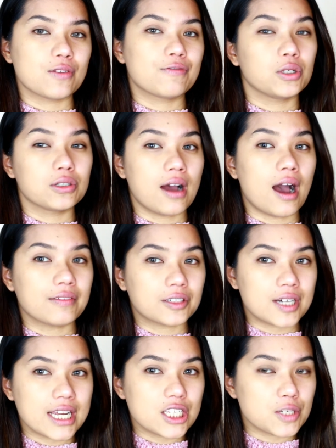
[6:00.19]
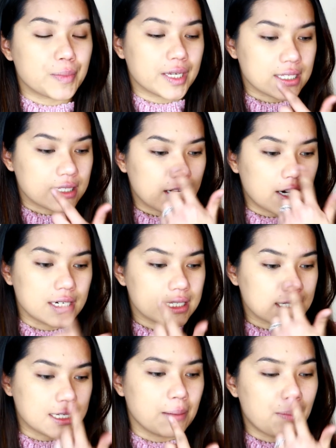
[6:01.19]
to full coverage because there's
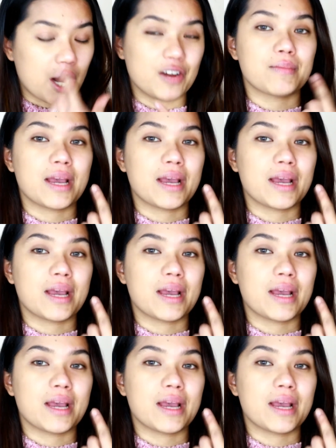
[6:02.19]
still part of